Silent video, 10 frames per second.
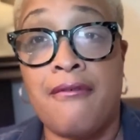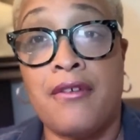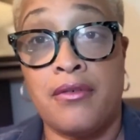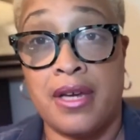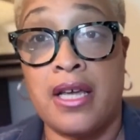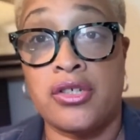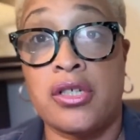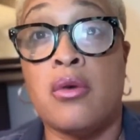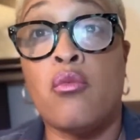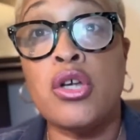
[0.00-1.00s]
foundation.
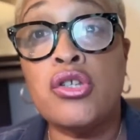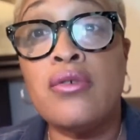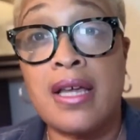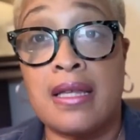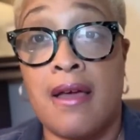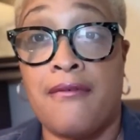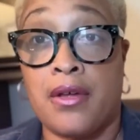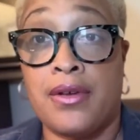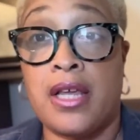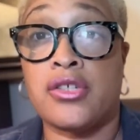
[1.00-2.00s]
And once you get that
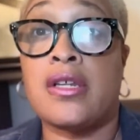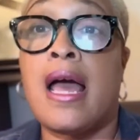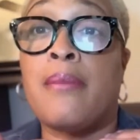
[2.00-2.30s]
foundation, I